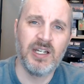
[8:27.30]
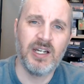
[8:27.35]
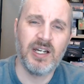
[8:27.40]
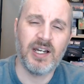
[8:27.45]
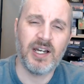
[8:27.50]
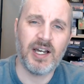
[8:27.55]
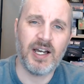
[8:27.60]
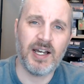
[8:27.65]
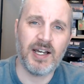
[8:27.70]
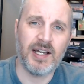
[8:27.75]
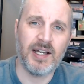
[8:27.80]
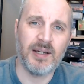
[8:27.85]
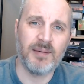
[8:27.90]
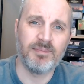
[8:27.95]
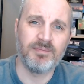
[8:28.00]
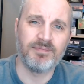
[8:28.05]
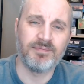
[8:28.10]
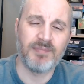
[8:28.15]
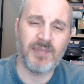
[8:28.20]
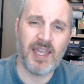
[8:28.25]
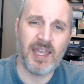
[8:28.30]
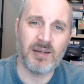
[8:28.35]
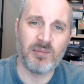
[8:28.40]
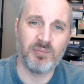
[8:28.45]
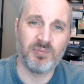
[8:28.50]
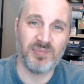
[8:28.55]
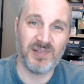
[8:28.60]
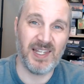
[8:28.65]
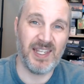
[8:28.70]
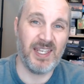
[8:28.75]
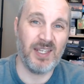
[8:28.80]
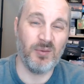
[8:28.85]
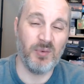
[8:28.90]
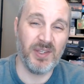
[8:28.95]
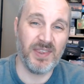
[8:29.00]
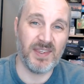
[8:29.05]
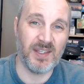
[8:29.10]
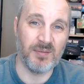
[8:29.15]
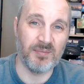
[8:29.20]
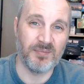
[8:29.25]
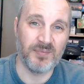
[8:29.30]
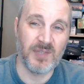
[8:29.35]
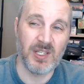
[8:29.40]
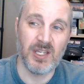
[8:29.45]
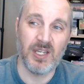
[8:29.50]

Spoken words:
and playing with them.